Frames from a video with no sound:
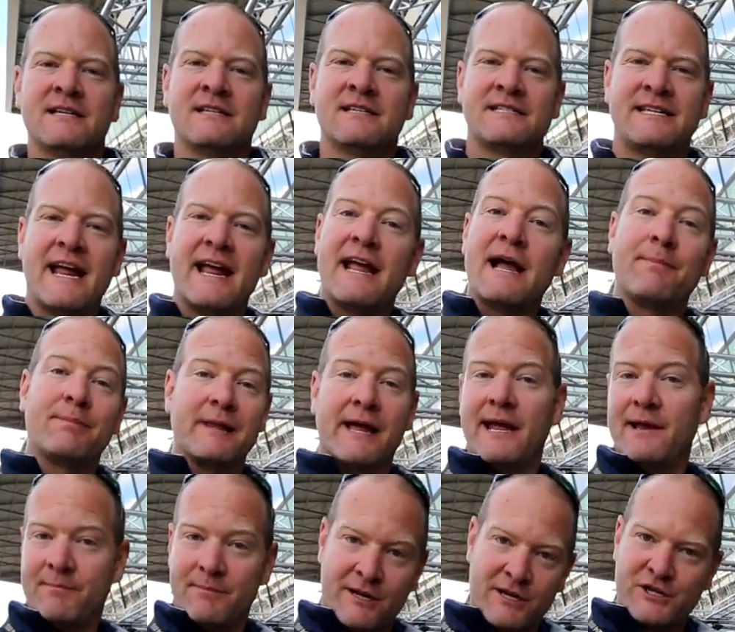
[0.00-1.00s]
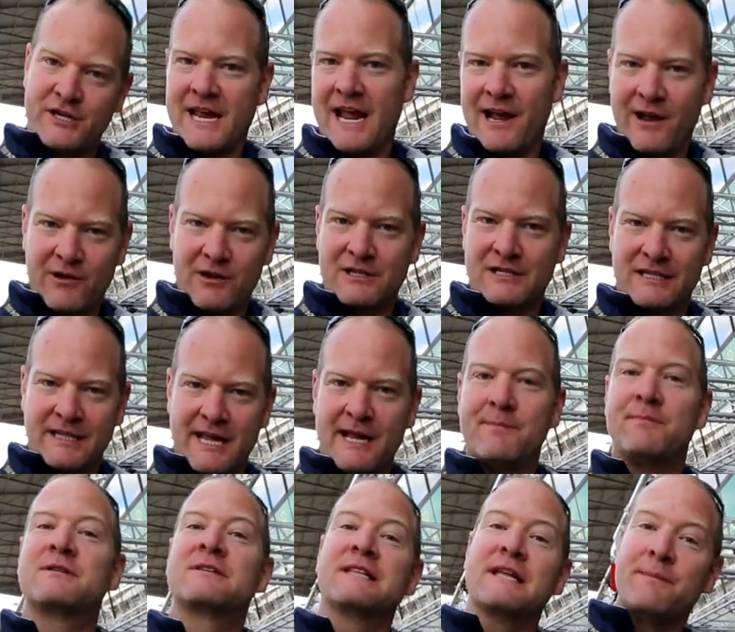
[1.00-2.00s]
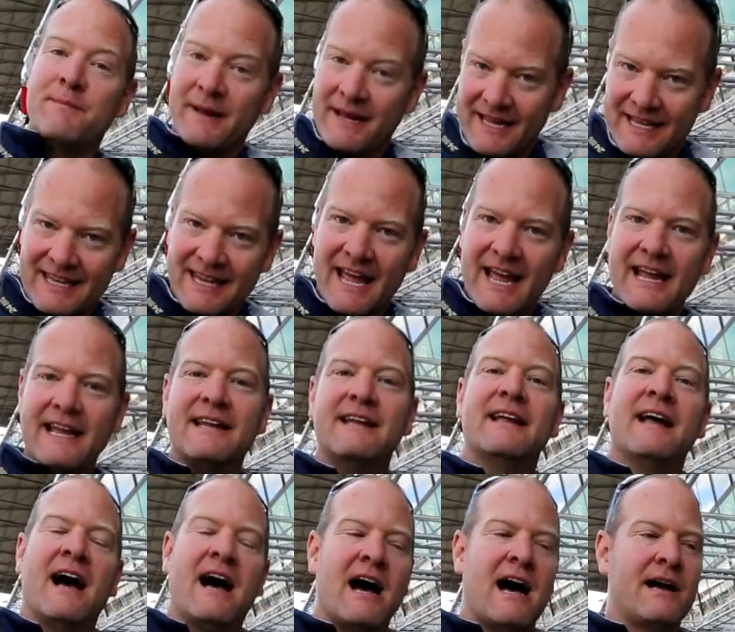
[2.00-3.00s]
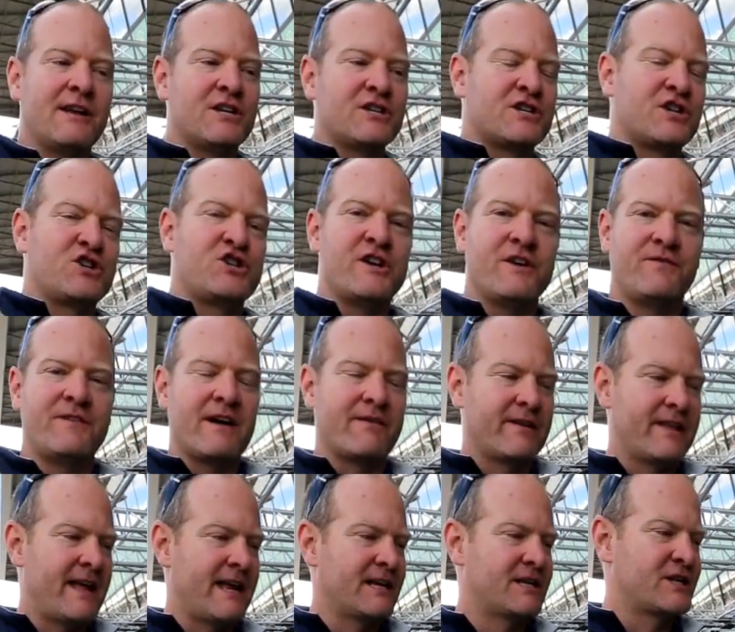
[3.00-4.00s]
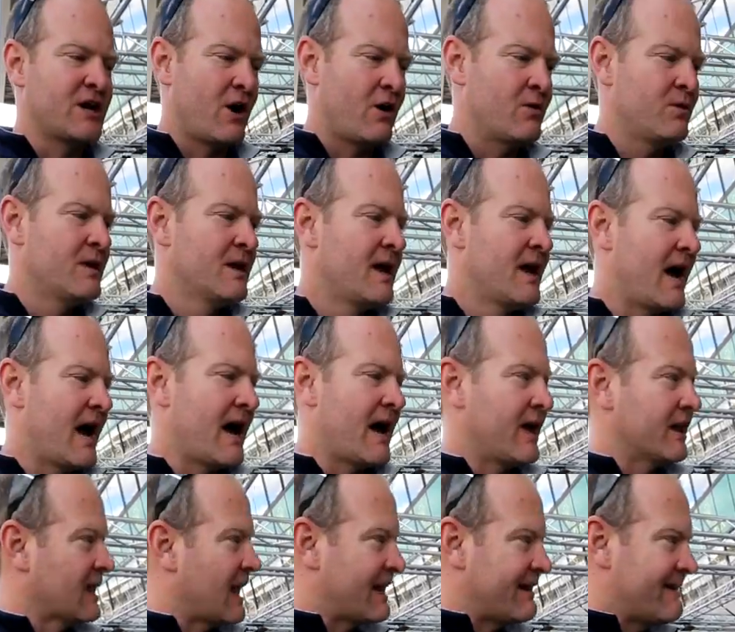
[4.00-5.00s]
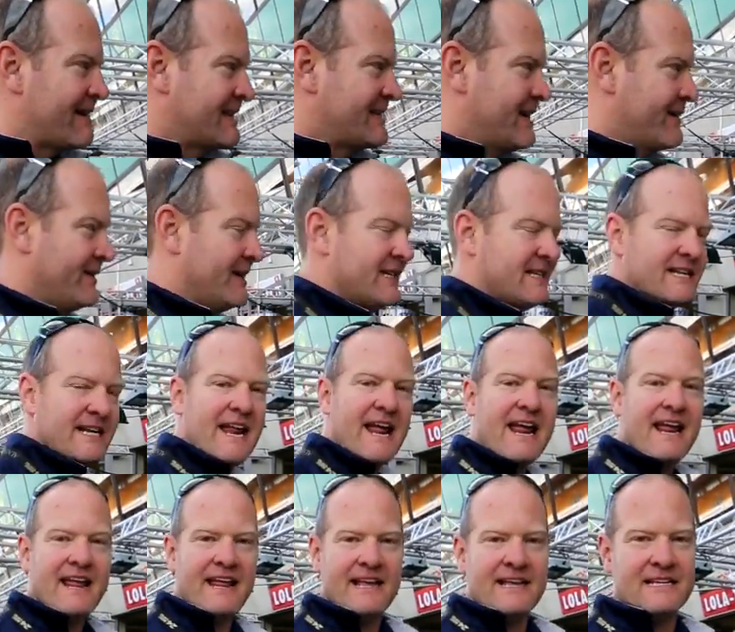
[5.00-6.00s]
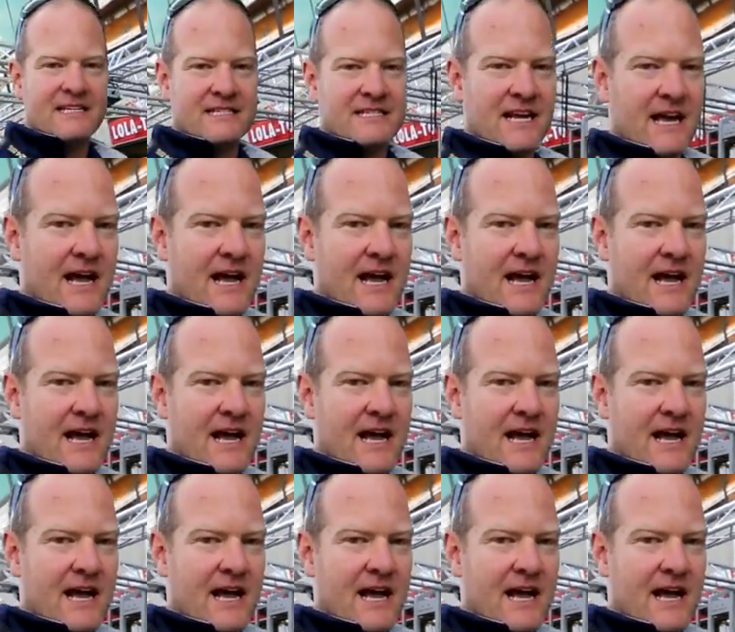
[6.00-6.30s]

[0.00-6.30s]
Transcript: staying up late because you can't go to sleep, sleeping in late, just to shift everything. So a lot of activity. Today is